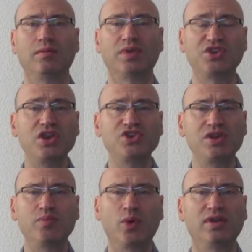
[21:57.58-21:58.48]
But
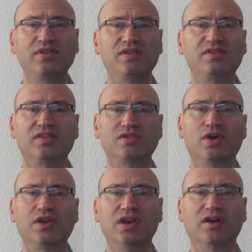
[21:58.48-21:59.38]
changing policies is
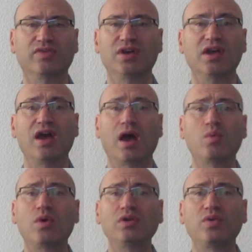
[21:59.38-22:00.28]
not enough
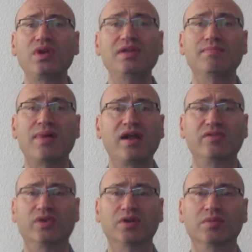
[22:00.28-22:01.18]
and won't really matter
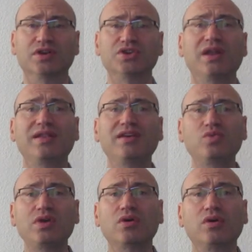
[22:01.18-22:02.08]
very much unless
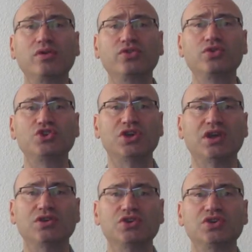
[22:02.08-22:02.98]
we also
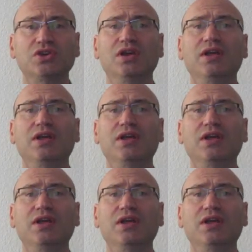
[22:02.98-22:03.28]
change